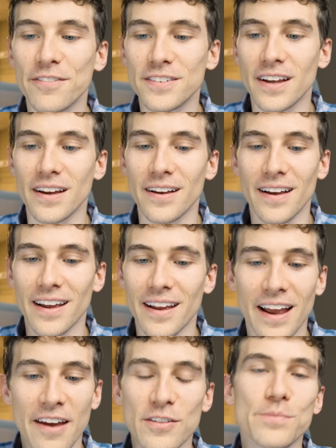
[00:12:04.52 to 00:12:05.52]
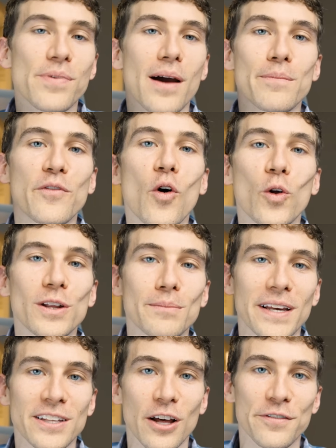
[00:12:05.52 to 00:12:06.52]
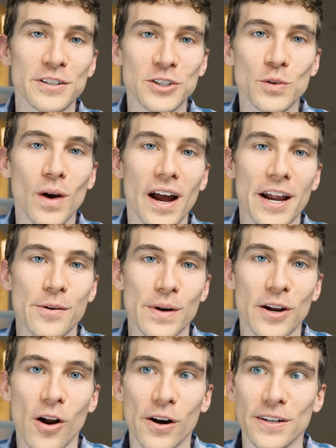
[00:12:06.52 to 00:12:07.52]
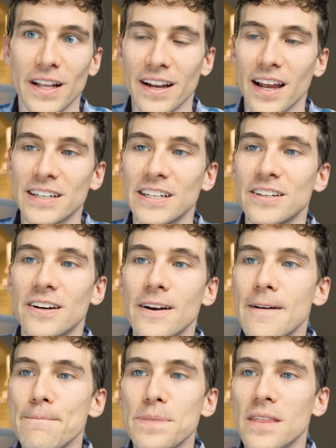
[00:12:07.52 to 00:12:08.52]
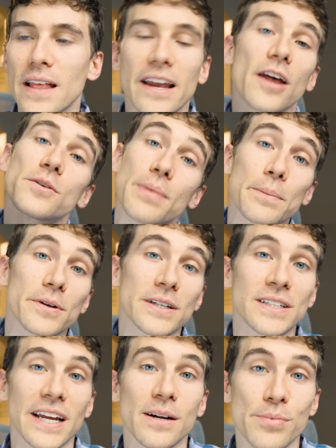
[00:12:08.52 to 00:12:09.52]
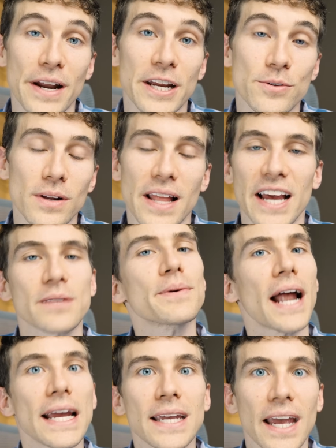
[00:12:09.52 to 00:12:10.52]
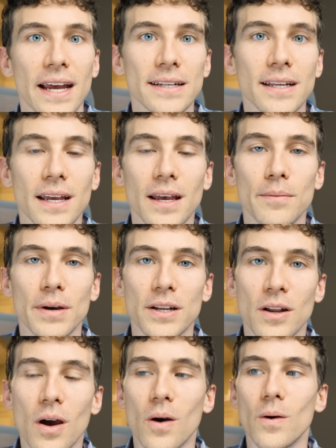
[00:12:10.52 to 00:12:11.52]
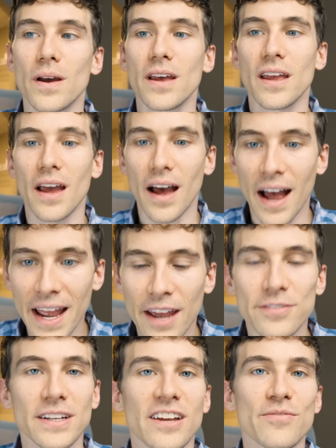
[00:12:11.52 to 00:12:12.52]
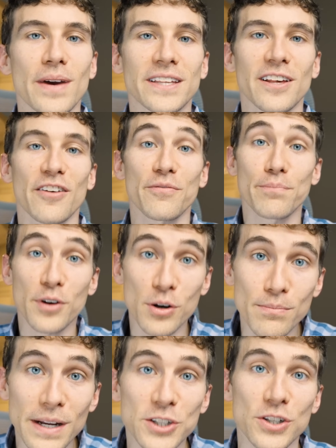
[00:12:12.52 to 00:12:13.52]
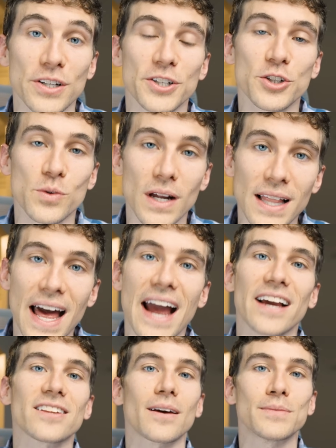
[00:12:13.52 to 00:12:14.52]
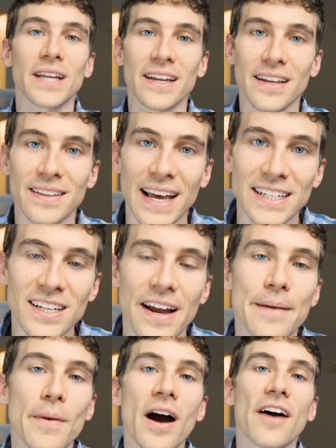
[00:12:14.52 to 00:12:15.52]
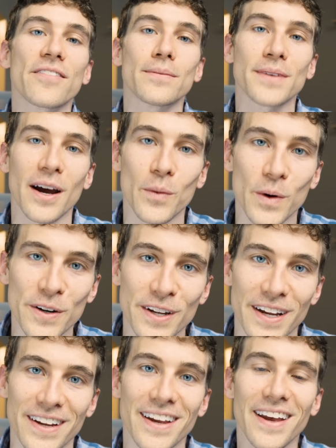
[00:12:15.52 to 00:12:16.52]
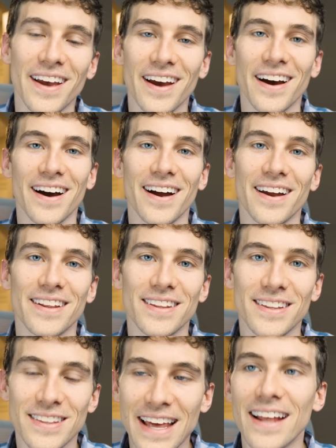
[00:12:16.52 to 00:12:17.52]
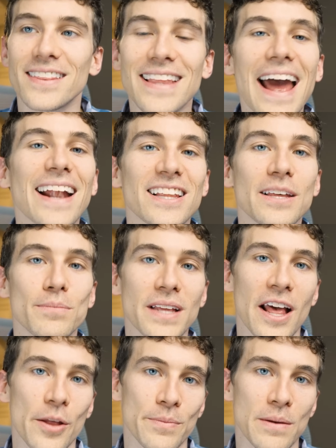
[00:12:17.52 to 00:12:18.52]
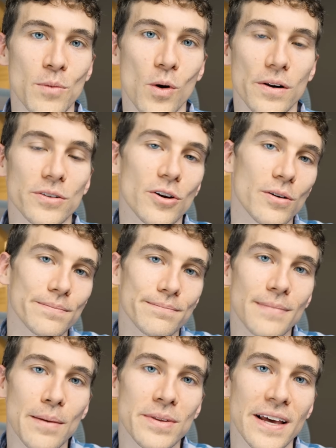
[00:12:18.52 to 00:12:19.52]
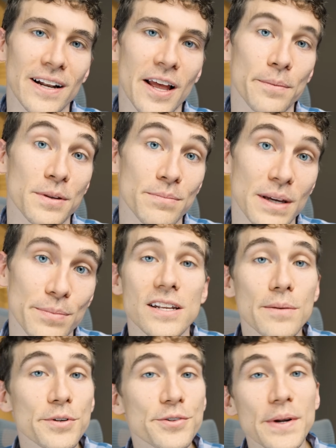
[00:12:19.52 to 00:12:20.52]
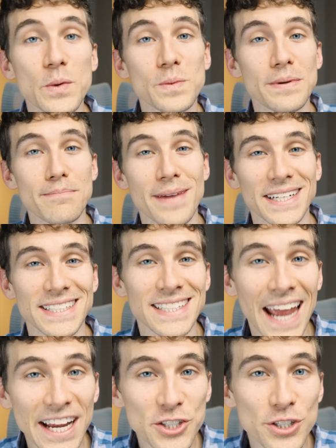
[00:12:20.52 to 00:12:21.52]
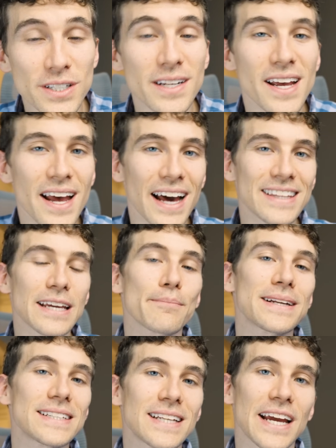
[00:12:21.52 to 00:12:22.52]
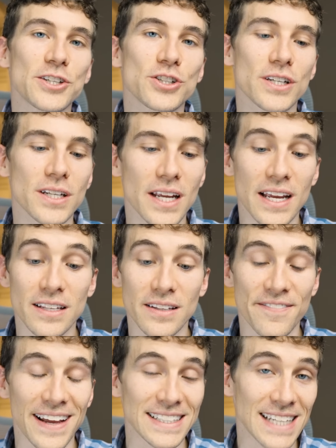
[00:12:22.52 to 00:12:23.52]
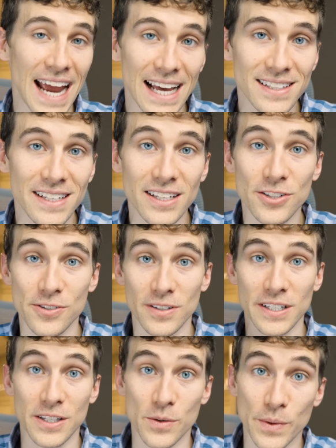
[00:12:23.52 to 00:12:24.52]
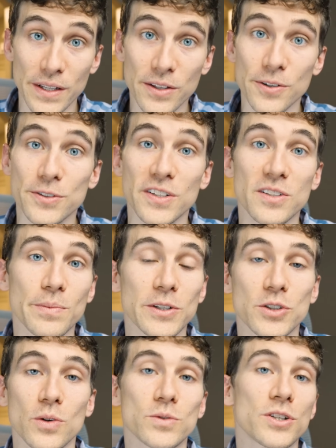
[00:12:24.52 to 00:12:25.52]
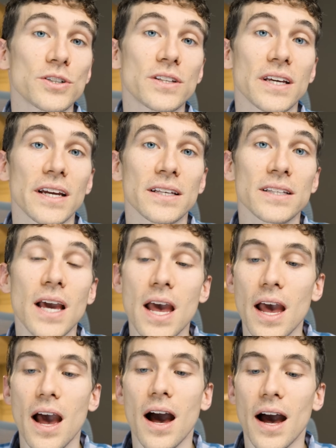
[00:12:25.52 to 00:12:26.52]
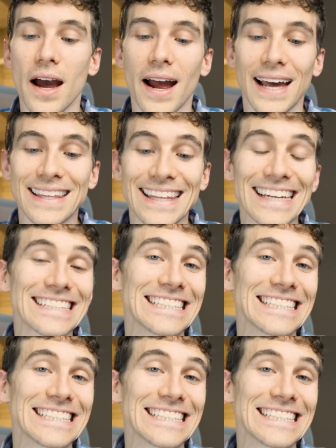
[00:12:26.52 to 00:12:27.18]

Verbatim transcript: to, I, I, have this problem of holding myself in too high regard. Like I need to, like other people can take a break and relax, but I can't. But no, I have to give myself permission to relax. I'm taking that time off. I'm not working. Uh, that that seems to help me more. So maybe that'll help some people. Number three would be meditation. I think meditation is fantastic. Certainly in the research, it's been shown good things. Uh, I think it's